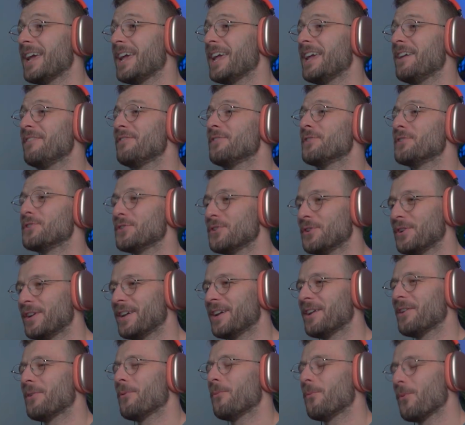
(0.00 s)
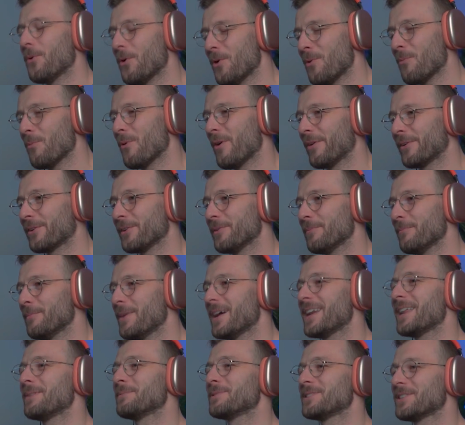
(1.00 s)
If you're new here, a warm welcome.
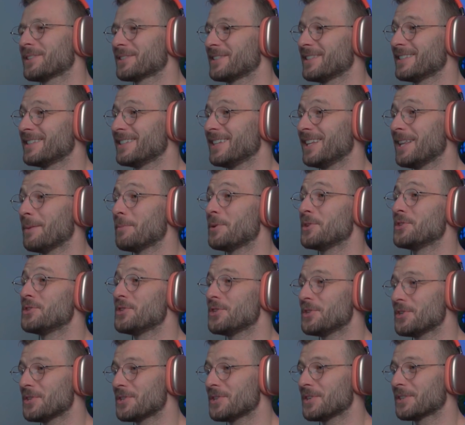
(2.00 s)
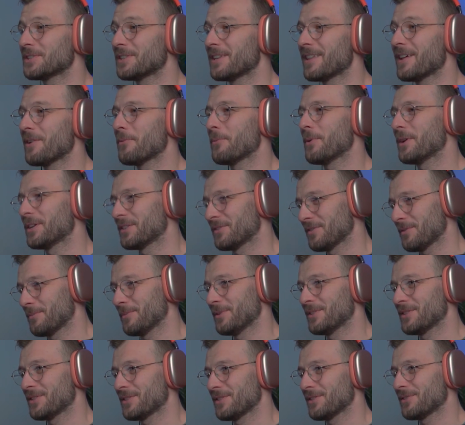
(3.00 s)
My name's Dr. Sil. I'm a junior doctor that works from
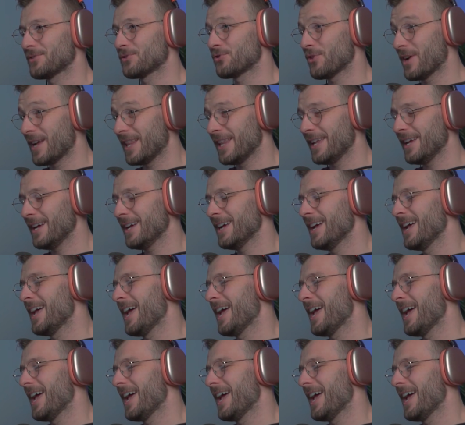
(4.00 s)
Australia,